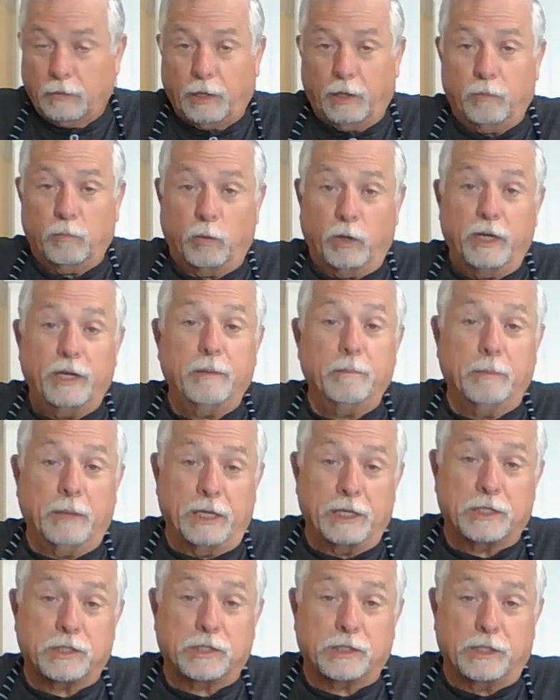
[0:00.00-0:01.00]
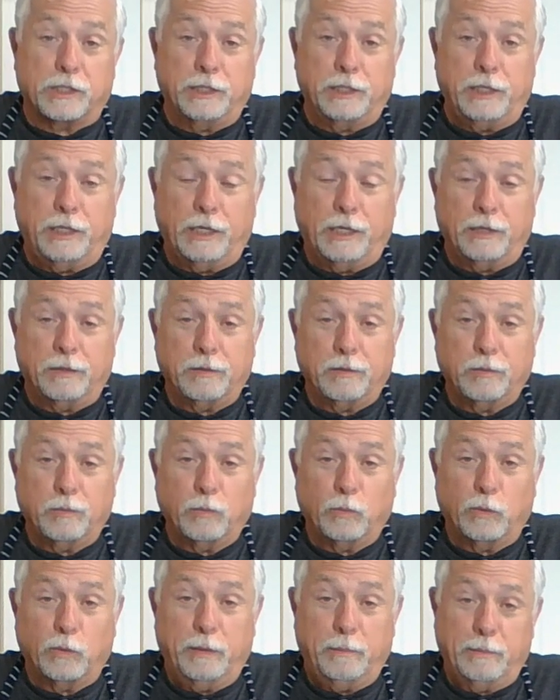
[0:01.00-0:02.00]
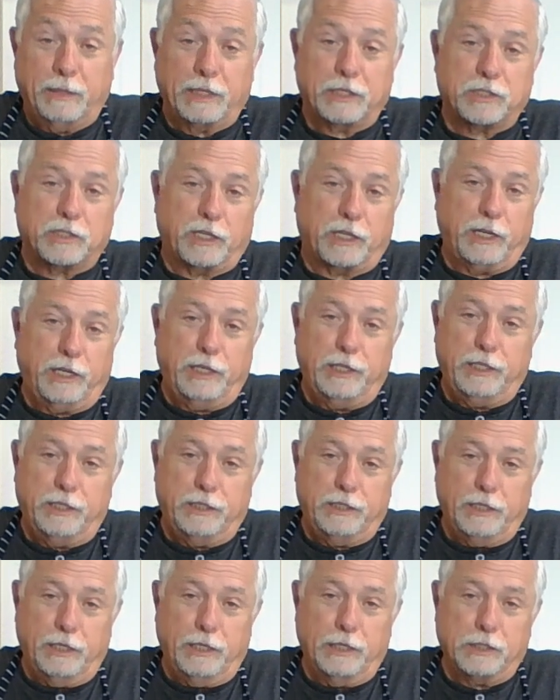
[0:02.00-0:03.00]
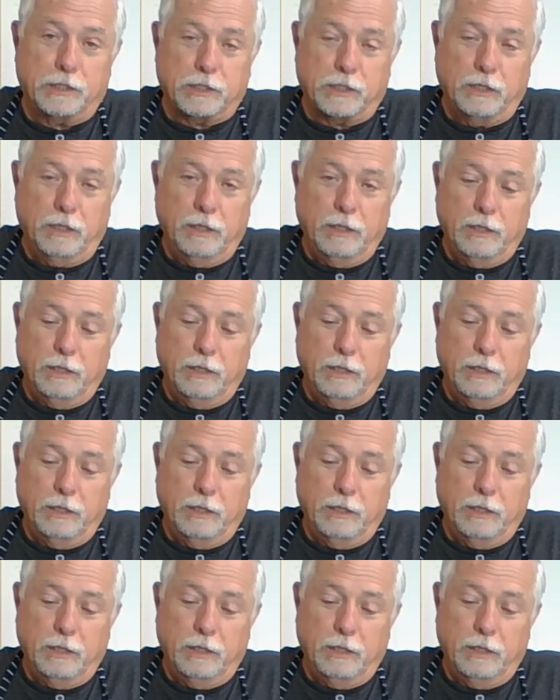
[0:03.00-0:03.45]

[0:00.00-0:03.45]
And when it makes the candied nuts,